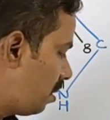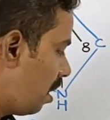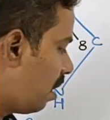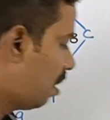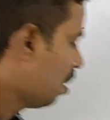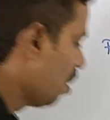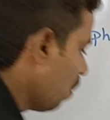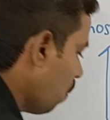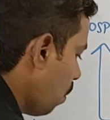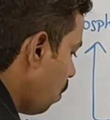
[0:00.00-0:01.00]
is the
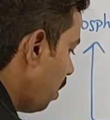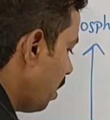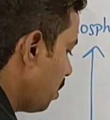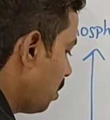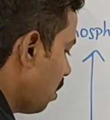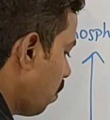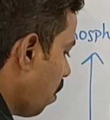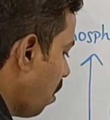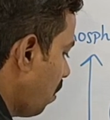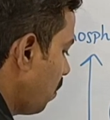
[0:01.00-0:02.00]
old ester
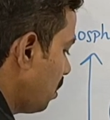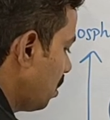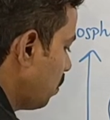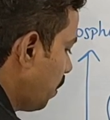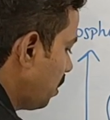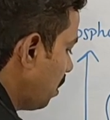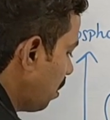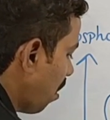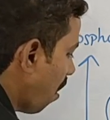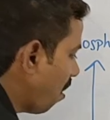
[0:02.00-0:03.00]
bond which is
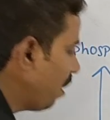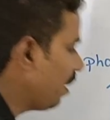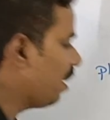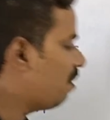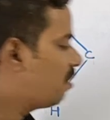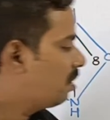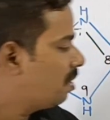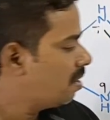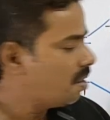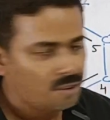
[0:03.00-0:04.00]
present already
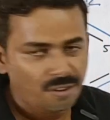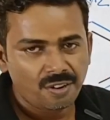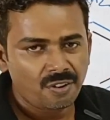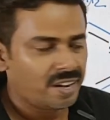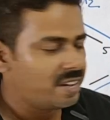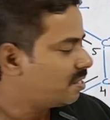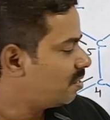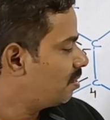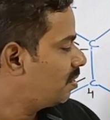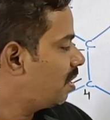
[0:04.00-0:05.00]
within a nucleotide
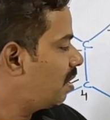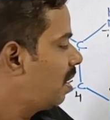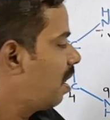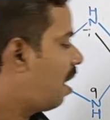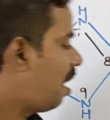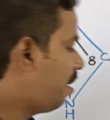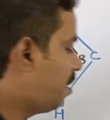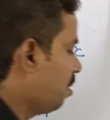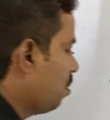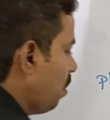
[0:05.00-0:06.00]
structure, and
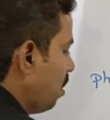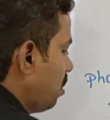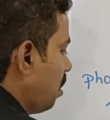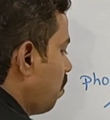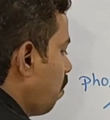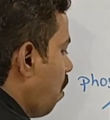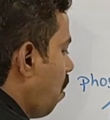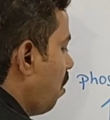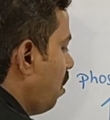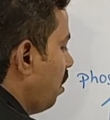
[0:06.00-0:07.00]
a new ester
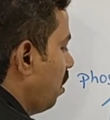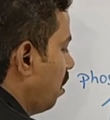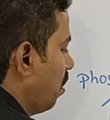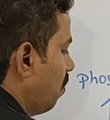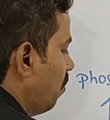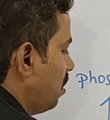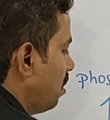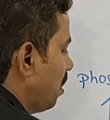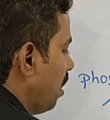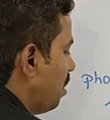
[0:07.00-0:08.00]
bond
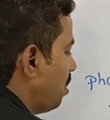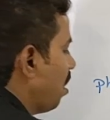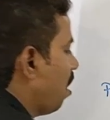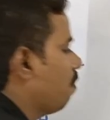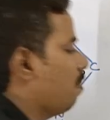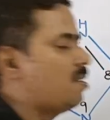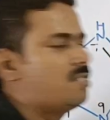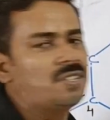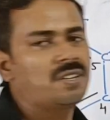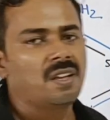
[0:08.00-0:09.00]
which is
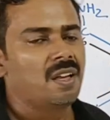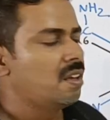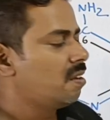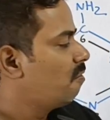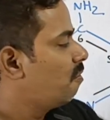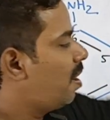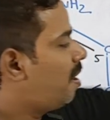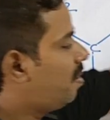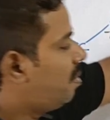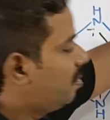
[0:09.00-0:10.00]
established
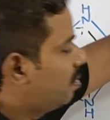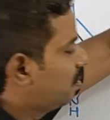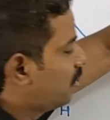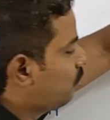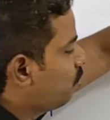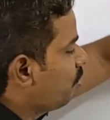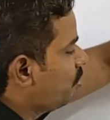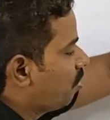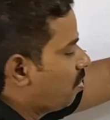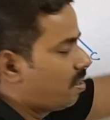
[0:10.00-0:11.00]
when the two
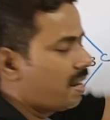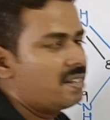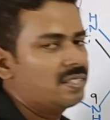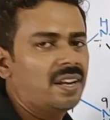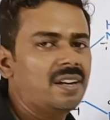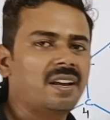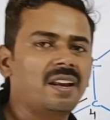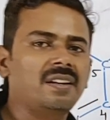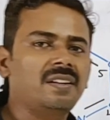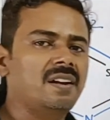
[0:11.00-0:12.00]
nucleotides get
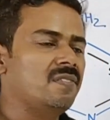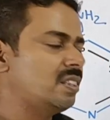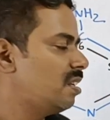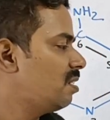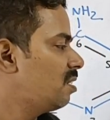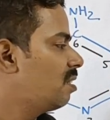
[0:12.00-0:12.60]
connected with each